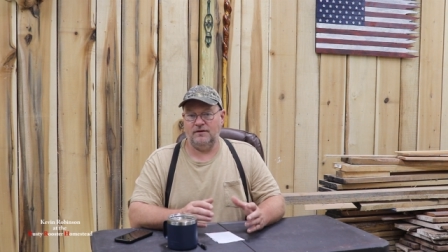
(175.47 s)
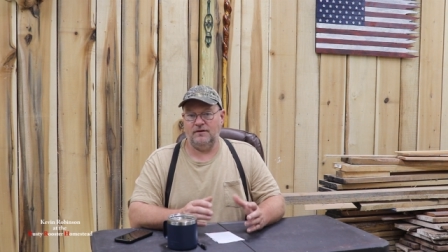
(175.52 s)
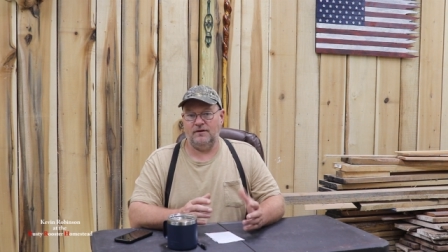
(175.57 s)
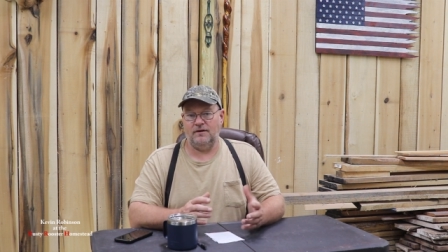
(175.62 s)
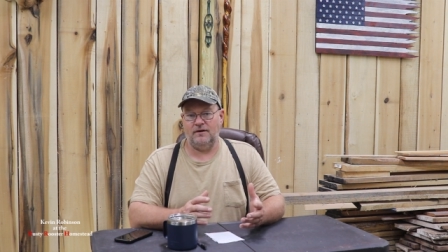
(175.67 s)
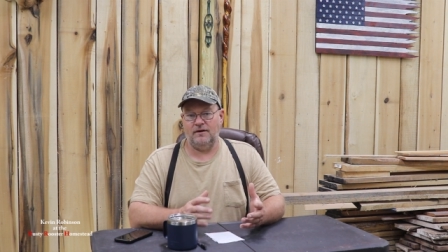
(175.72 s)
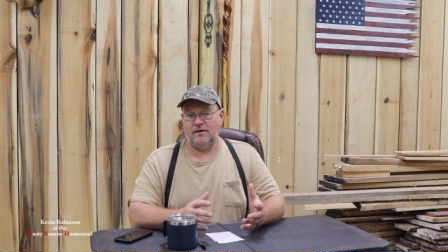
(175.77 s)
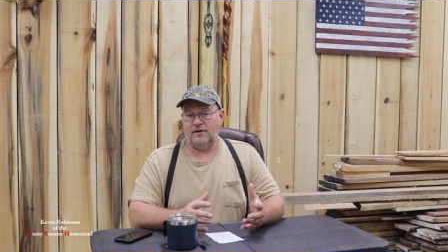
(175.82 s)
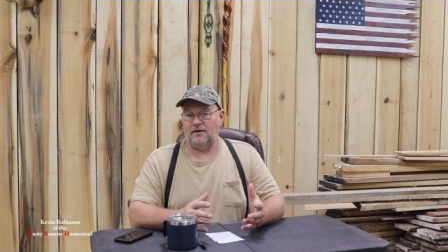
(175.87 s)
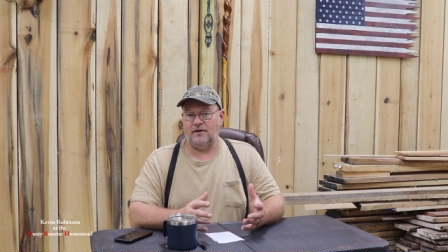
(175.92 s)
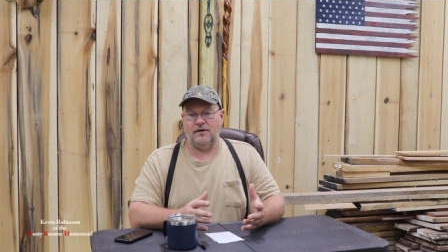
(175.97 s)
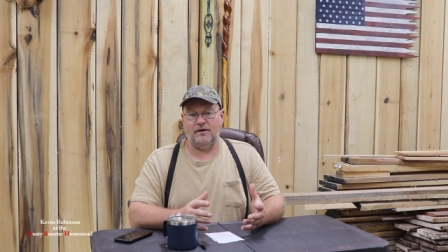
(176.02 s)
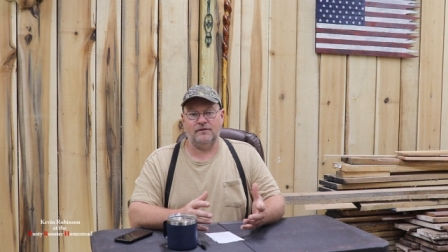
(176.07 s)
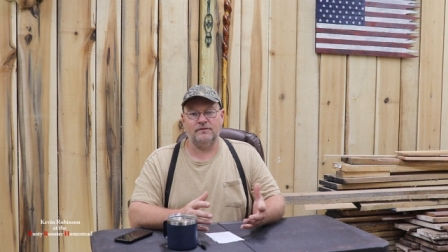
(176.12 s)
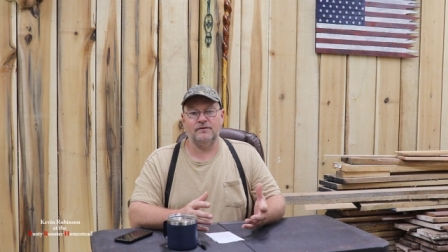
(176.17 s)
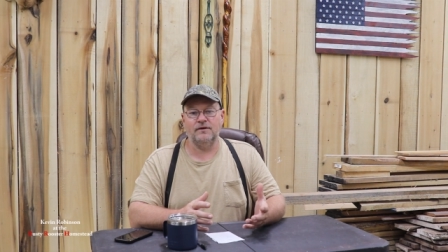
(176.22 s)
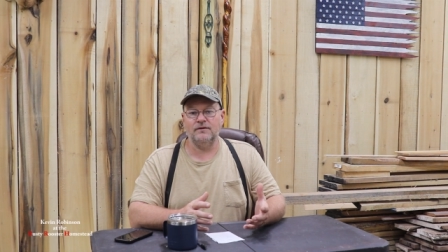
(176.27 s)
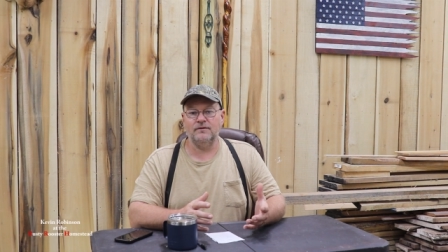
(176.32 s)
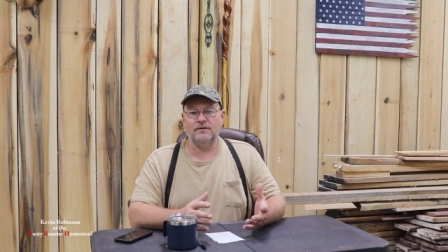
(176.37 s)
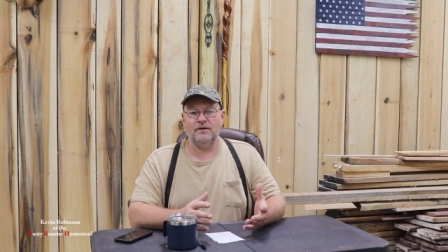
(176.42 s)
I,
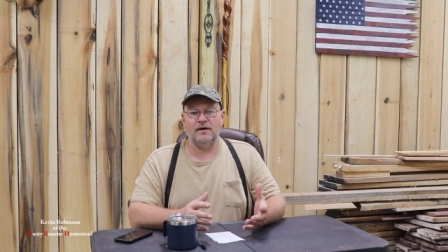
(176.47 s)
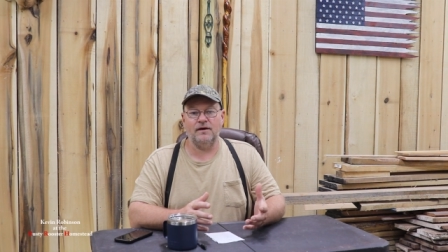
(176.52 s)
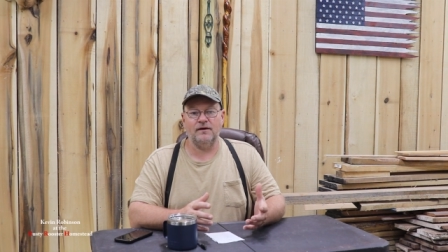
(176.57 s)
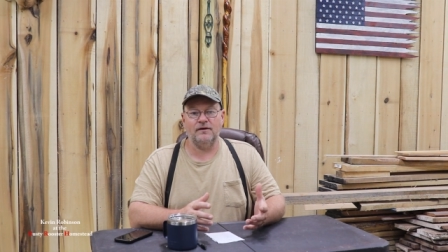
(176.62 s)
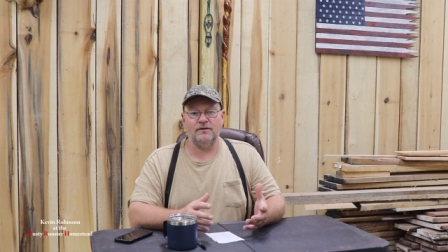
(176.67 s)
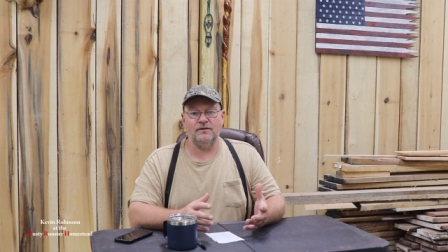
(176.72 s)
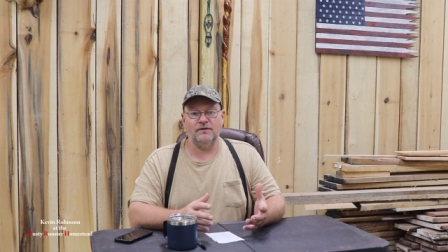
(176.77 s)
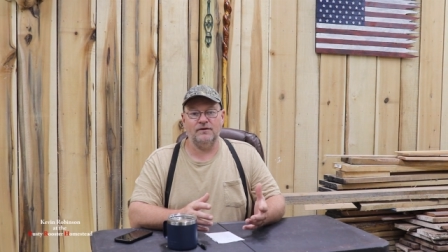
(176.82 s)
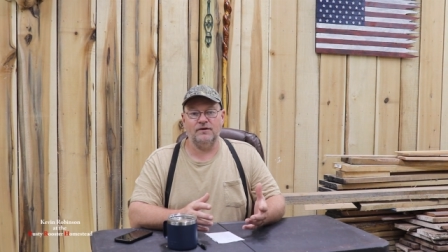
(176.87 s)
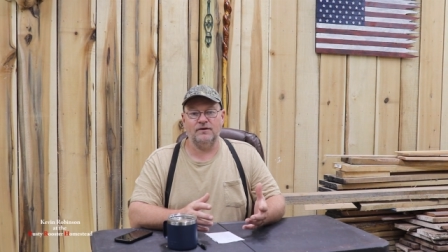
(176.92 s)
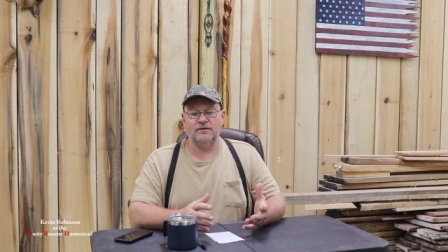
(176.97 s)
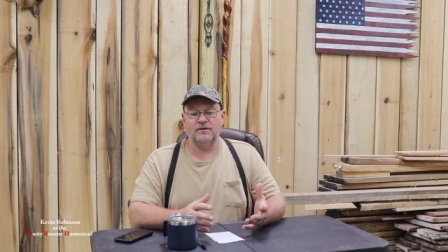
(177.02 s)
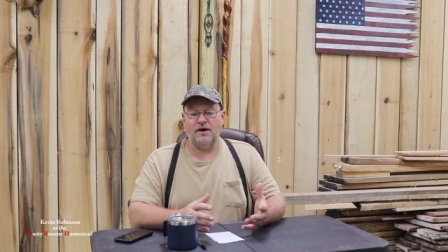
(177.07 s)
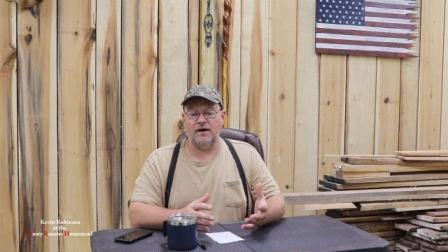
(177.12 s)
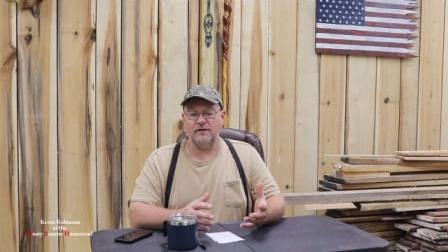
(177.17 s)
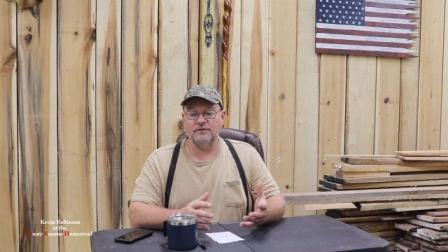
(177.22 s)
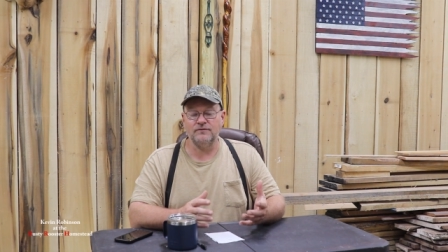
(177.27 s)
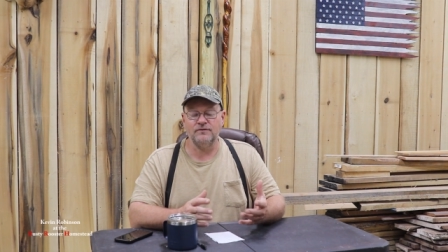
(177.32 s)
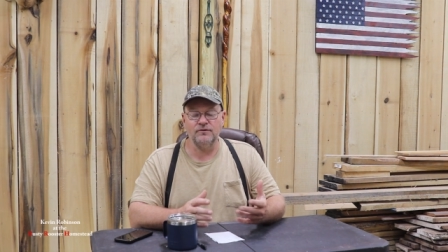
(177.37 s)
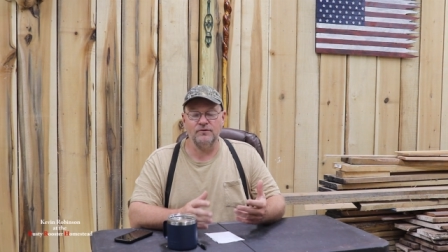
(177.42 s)
I know that. And
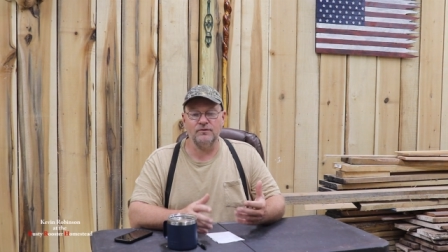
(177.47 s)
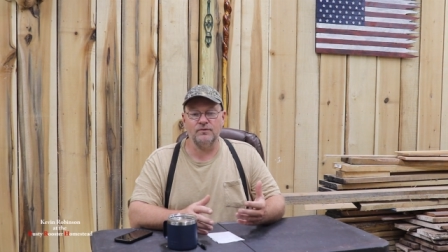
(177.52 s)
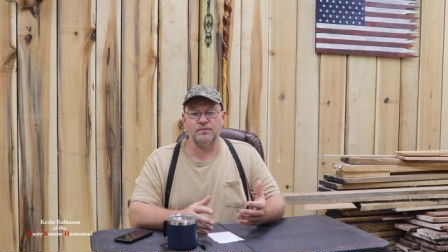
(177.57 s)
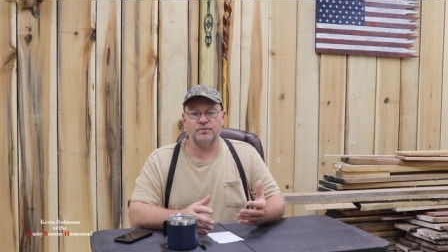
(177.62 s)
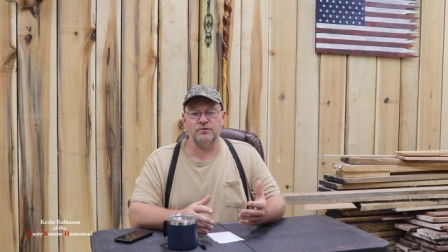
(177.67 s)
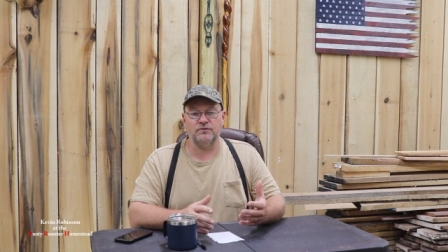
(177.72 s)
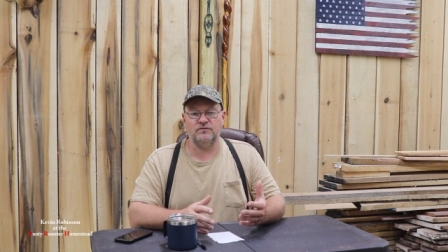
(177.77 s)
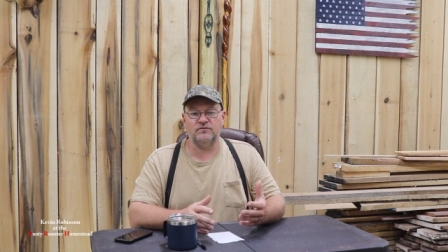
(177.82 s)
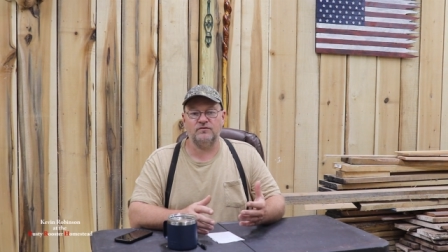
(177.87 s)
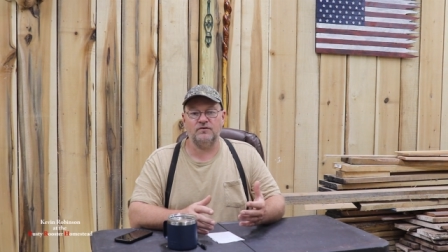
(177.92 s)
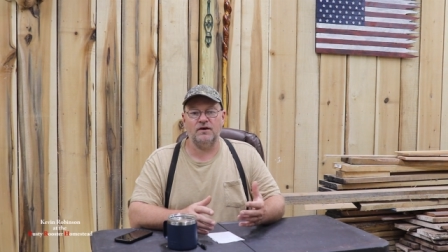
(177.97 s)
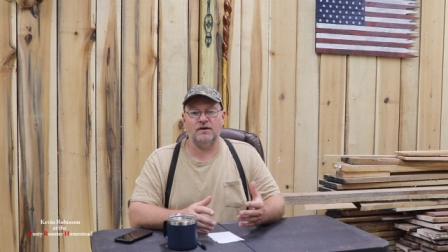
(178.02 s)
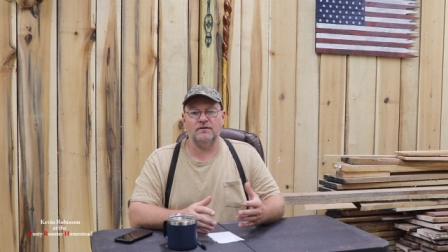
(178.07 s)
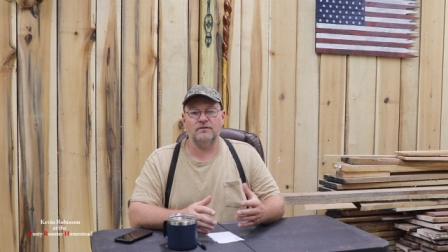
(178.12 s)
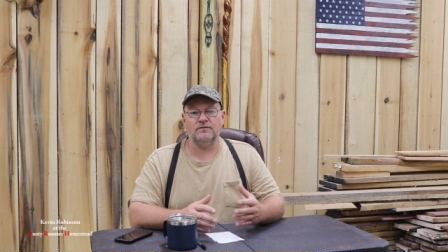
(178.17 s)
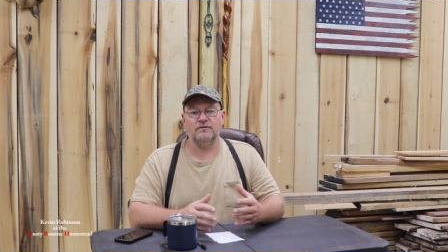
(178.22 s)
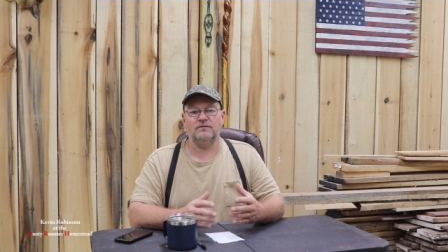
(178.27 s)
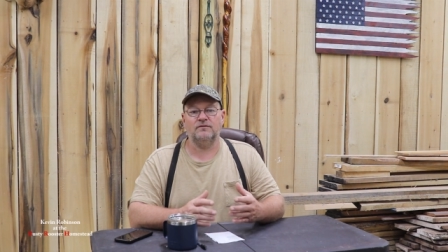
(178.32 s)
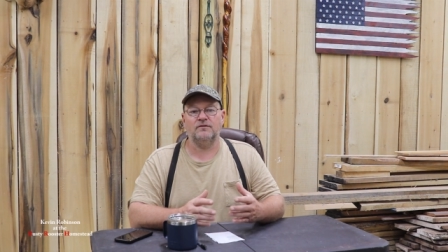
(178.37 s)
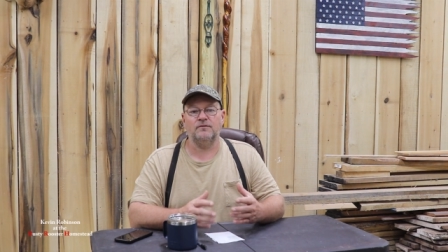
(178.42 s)
I do appreciate
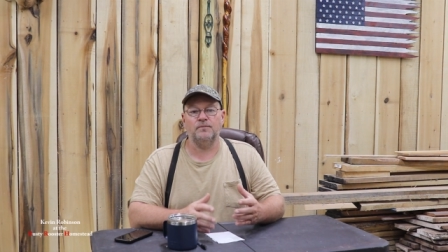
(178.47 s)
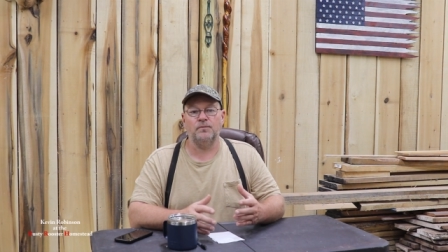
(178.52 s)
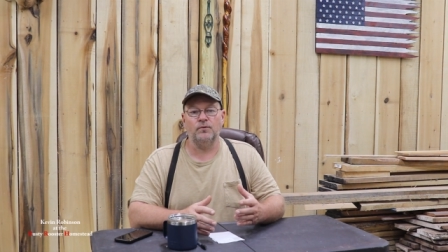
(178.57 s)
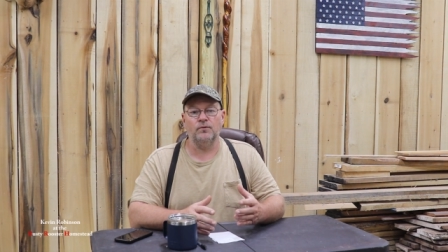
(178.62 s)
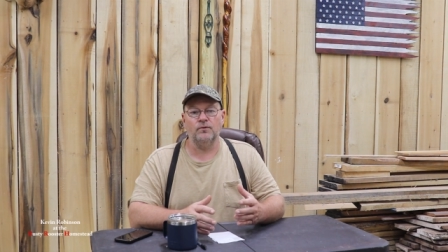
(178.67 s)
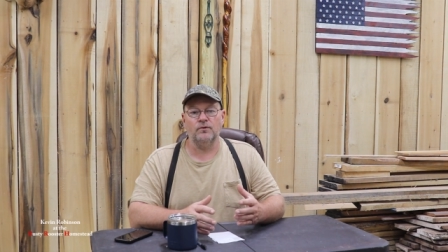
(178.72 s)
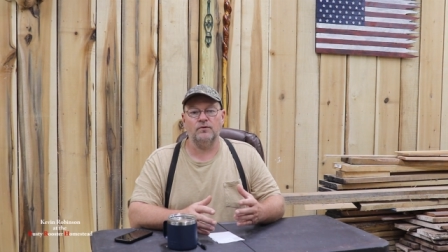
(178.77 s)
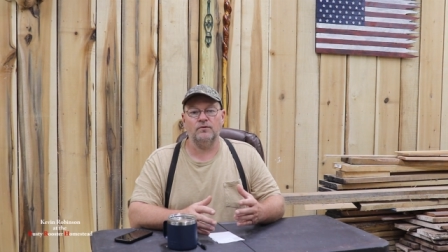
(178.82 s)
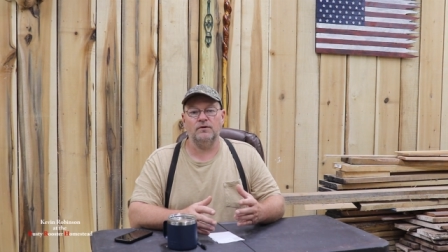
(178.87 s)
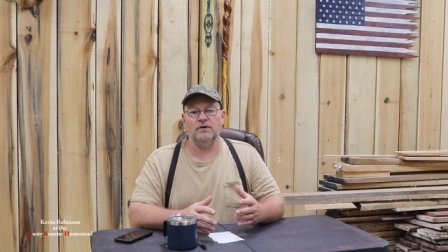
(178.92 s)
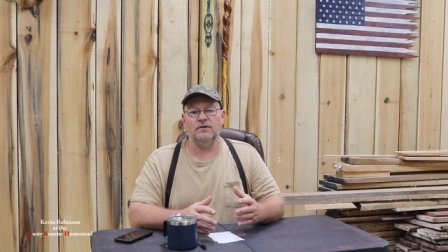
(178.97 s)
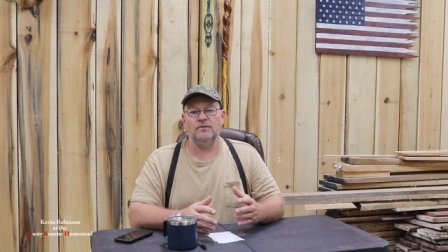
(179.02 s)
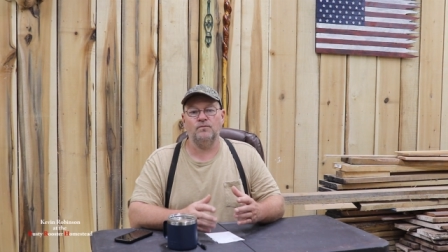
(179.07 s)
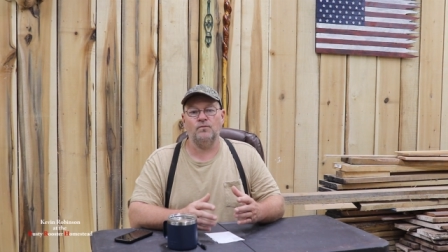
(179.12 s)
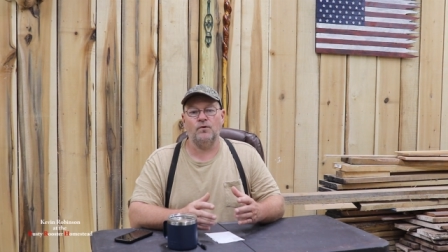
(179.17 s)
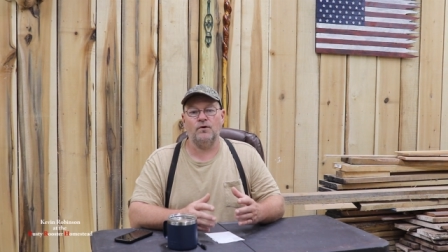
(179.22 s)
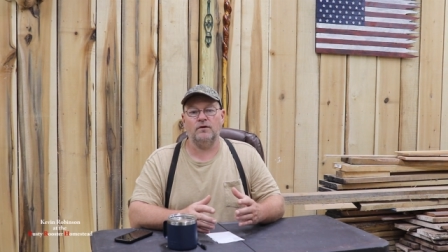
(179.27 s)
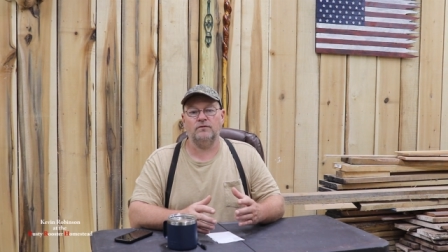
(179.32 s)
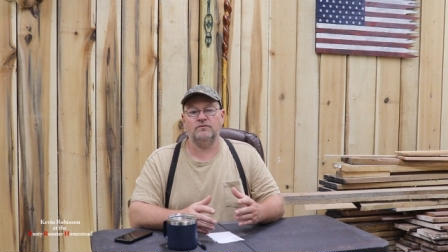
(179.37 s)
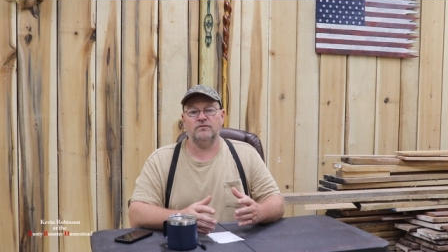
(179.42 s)
your support
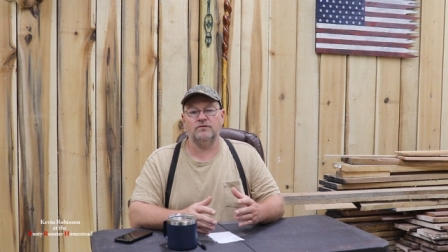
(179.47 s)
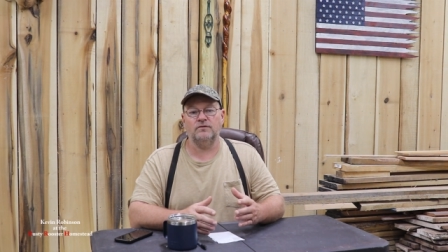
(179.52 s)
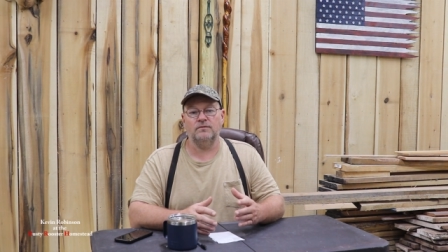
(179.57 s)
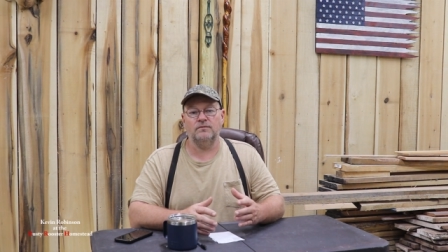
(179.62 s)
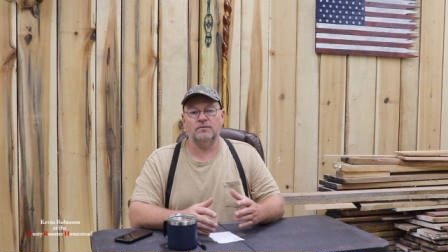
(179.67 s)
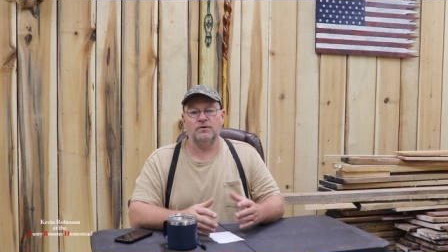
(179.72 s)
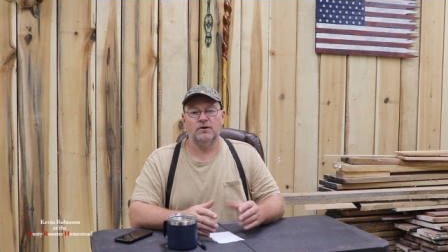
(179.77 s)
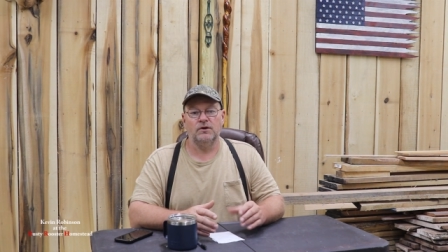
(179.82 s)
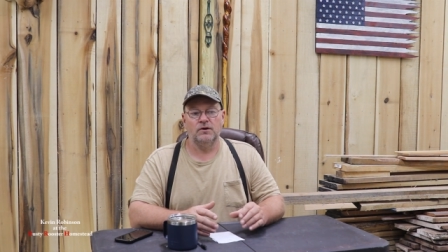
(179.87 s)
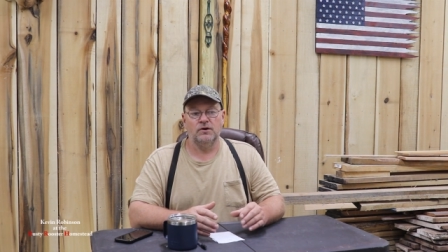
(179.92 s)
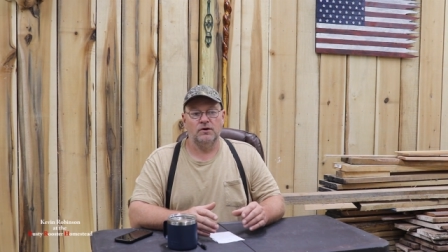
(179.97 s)
in watching them.